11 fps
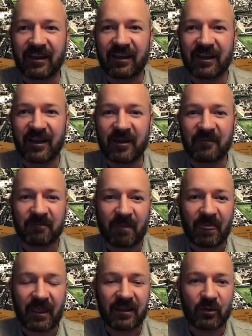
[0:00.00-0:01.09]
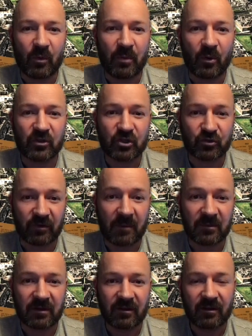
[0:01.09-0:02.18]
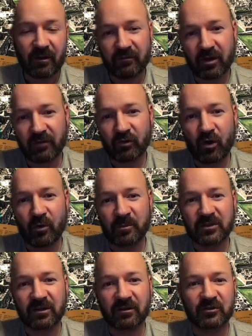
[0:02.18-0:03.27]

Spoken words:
They were both stripped of their robes.